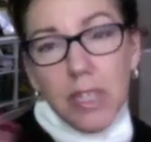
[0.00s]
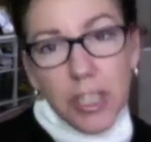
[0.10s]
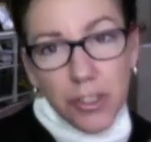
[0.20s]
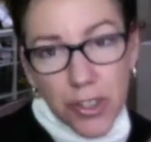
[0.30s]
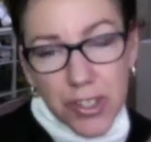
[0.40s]

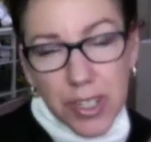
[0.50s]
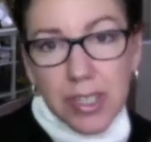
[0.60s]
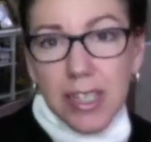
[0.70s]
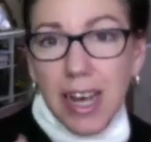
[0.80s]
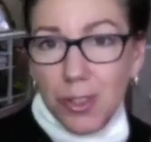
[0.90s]

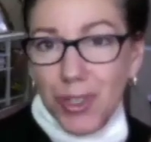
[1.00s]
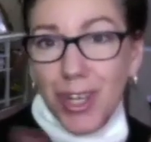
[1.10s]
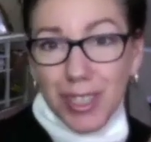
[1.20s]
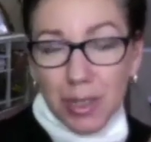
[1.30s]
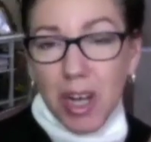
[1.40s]
interestingly, as we're
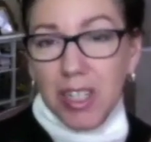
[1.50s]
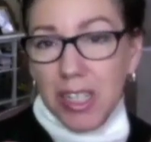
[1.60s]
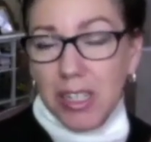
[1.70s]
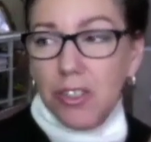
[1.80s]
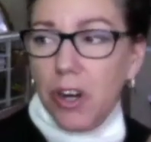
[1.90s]
talking about light
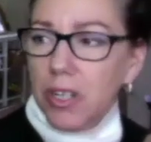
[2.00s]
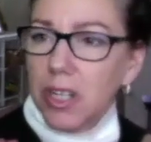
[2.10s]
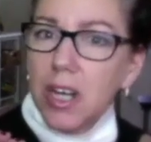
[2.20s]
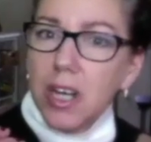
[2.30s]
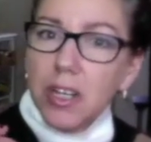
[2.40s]
and dark.
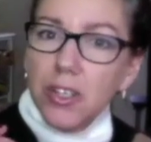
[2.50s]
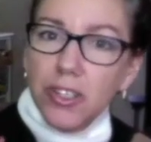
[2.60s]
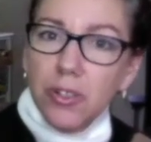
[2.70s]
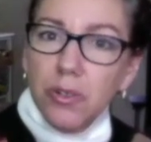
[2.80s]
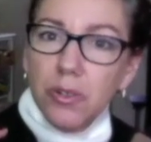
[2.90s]

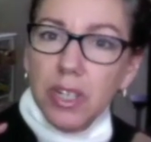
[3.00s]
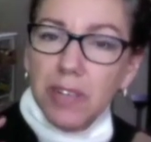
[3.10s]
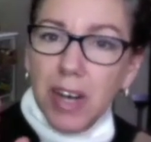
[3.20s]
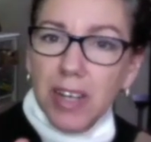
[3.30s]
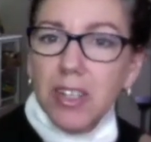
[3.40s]
So if
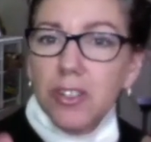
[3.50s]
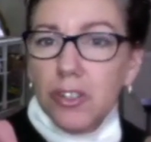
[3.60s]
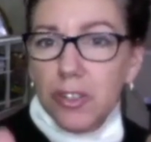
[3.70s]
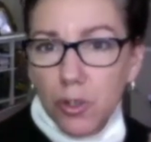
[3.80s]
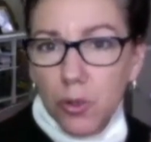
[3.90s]
I said you're
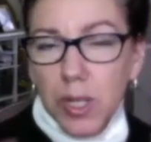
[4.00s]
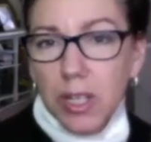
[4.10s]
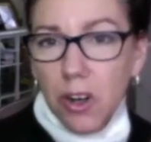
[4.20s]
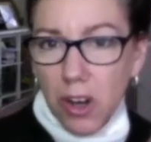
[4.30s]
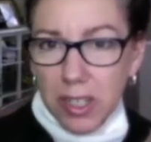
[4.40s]
the queen
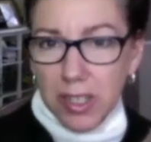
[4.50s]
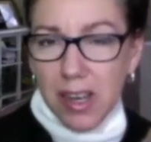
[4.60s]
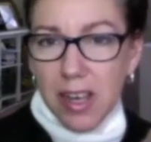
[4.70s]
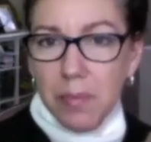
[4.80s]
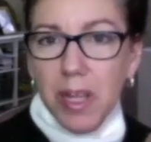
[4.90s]

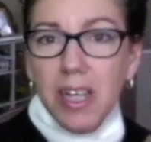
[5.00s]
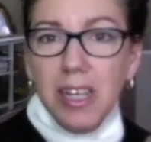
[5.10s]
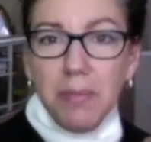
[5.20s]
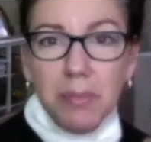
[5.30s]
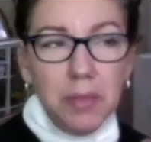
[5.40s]
archetype,
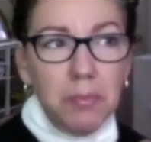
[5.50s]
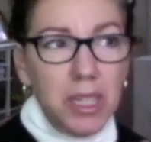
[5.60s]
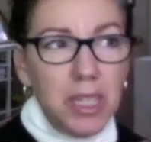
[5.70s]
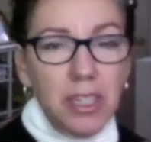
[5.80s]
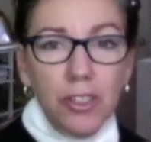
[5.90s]
it might
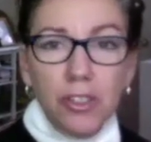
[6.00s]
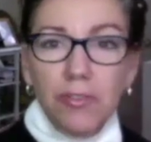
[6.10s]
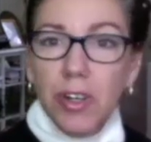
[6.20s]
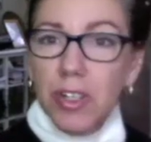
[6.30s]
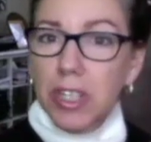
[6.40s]
mean that you're
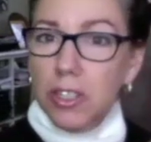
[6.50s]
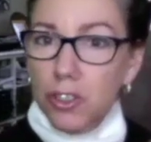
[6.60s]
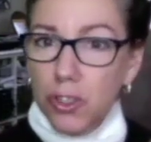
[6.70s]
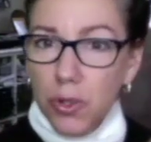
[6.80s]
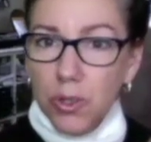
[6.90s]
very in
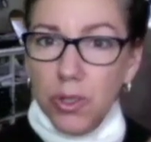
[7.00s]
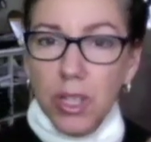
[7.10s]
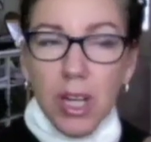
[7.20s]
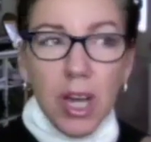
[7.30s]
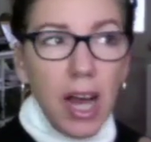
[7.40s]
control
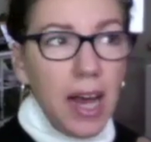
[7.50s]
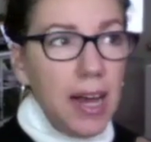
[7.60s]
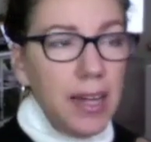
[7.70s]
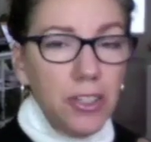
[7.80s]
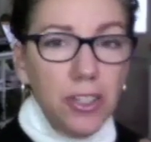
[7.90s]

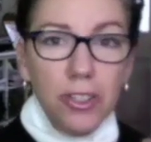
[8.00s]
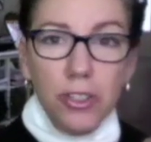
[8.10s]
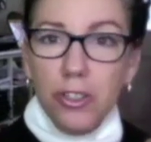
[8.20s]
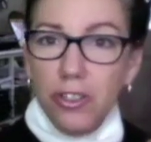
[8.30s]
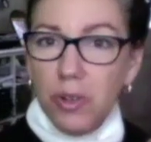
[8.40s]
and
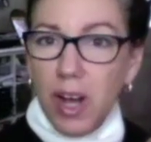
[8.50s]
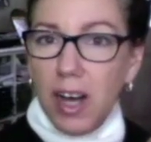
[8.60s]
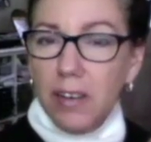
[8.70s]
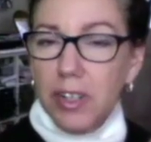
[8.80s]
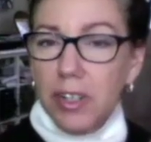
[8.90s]
you
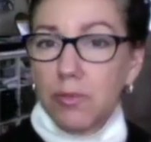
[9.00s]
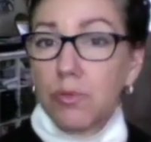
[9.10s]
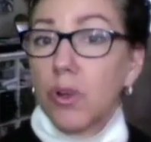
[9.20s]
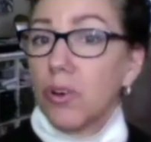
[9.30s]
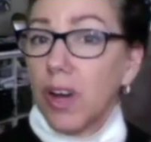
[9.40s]
have a
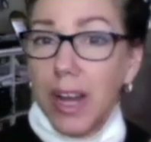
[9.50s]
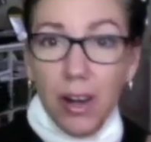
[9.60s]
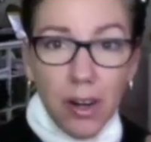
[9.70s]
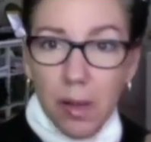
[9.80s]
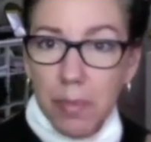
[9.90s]
royal
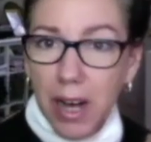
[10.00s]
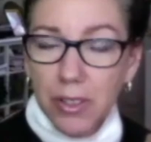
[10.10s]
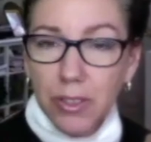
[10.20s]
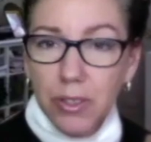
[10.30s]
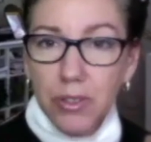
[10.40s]
air about
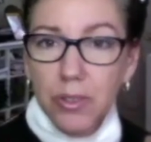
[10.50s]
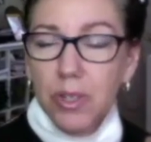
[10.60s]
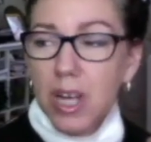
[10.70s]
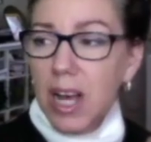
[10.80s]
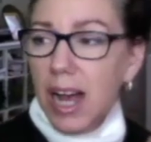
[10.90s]
you,
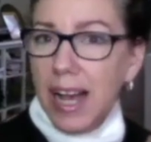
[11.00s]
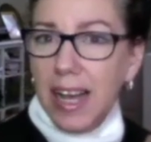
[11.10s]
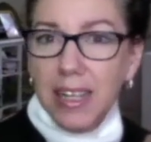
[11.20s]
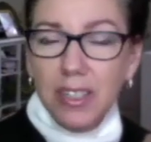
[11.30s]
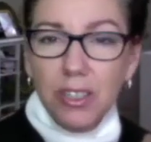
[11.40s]

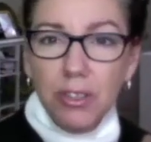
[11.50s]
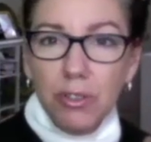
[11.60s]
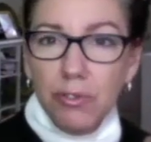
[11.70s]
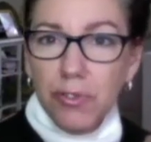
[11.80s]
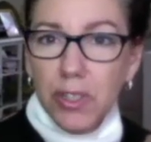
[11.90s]
and you
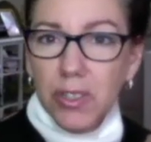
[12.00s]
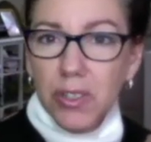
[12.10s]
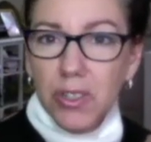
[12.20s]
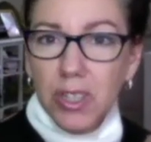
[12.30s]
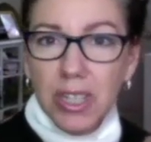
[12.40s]

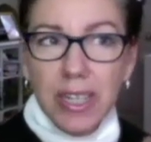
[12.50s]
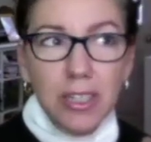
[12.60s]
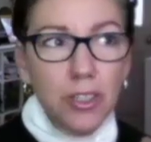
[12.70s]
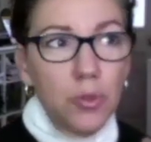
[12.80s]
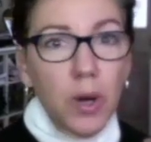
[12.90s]
feel like
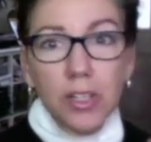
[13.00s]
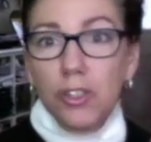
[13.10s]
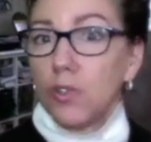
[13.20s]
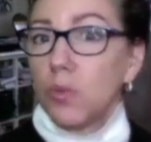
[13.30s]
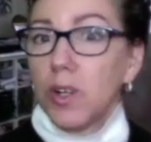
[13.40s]
you want
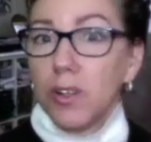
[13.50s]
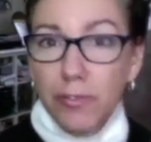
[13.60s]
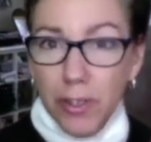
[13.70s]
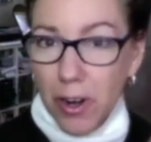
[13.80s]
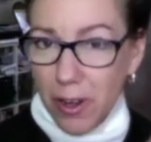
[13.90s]
goodwill
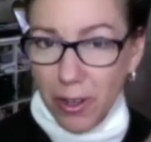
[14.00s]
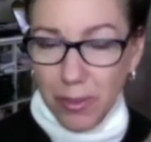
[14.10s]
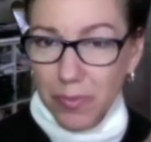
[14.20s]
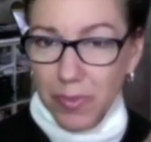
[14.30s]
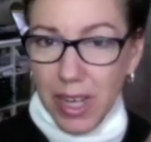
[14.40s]
for all
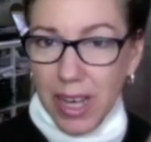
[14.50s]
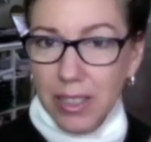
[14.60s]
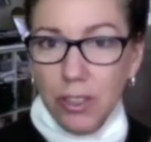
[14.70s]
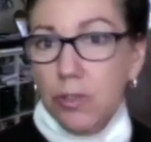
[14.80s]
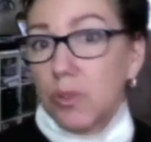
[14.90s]

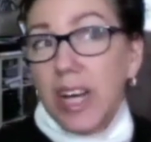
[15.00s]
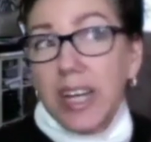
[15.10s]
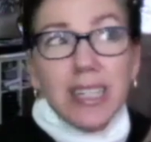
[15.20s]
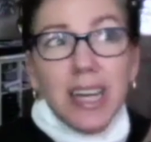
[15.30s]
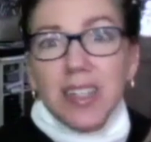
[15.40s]
and you
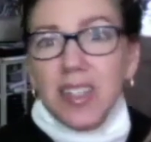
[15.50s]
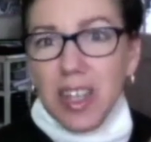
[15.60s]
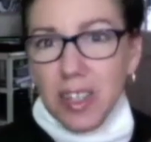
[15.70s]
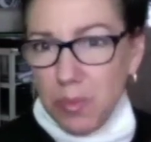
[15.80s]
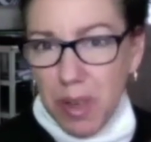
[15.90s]
like nice
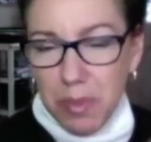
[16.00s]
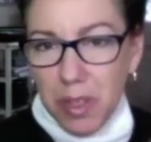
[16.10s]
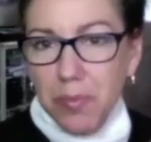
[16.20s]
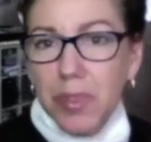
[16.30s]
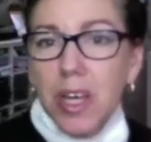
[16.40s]
things,
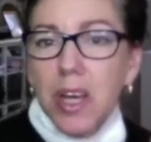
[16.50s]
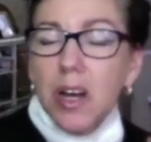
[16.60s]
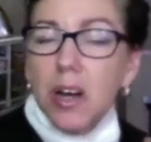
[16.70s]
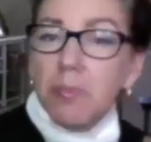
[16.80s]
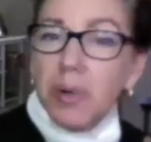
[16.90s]
maybe.
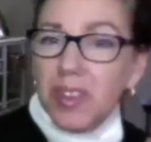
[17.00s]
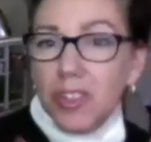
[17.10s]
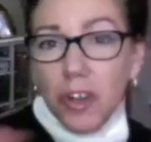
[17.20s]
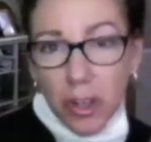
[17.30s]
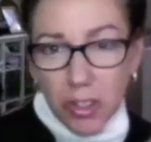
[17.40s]
But the
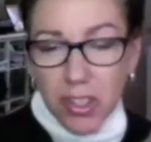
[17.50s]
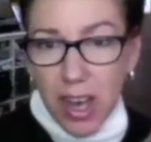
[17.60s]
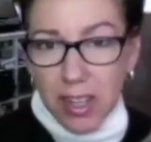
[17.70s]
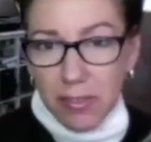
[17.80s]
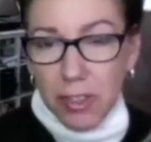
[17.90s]
dark
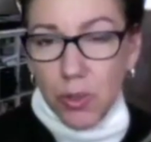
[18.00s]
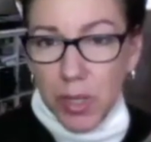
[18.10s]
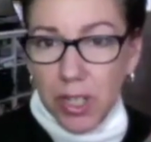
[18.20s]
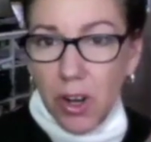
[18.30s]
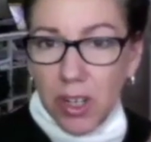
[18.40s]
side of a
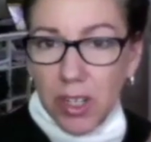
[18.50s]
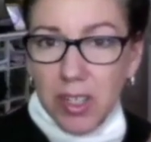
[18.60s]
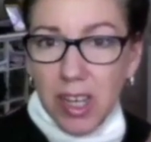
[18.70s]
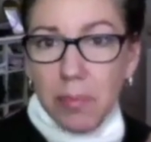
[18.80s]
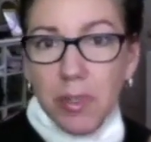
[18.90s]
queen
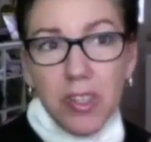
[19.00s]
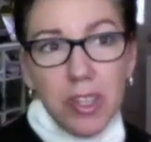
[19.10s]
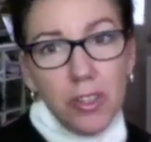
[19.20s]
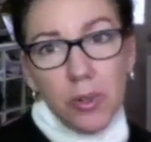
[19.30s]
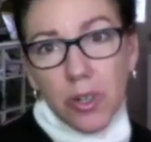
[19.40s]
archetype is that
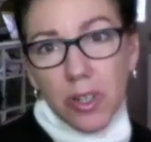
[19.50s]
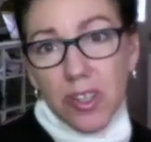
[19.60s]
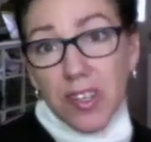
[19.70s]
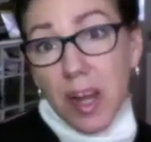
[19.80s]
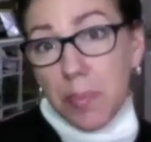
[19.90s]
you're
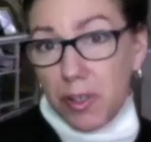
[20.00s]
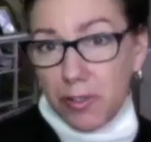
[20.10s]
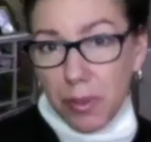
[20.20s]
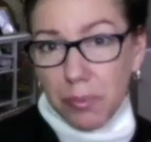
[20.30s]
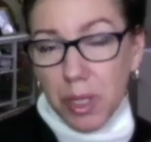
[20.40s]
separate
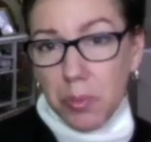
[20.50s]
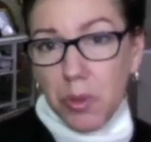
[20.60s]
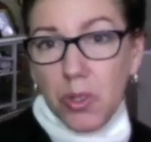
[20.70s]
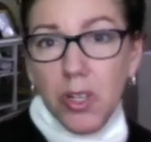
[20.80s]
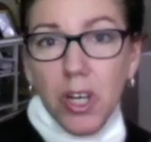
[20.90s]
from
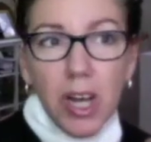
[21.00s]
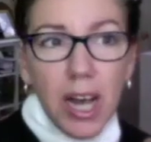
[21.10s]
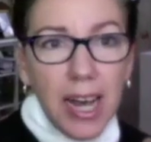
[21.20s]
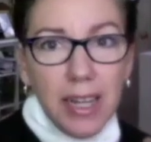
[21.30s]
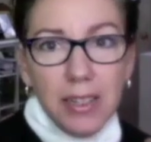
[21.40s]
people,
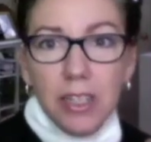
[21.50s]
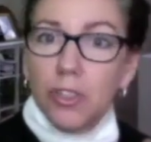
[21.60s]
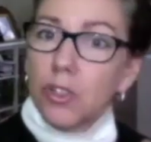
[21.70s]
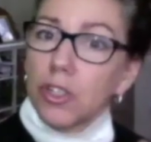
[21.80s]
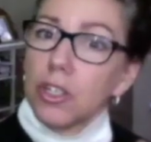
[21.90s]
and that
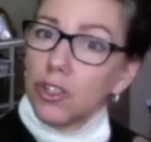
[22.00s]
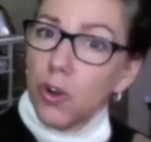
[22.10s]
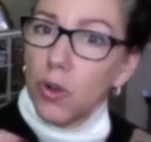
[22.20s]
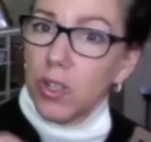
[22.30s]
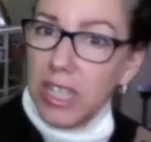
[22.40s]
you're
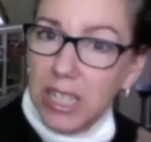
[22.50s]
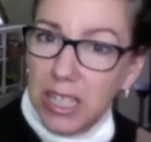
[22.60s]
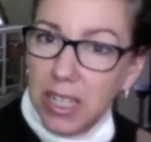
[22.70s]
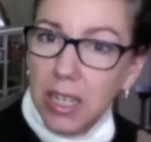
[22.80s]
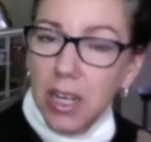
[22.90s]
controlling,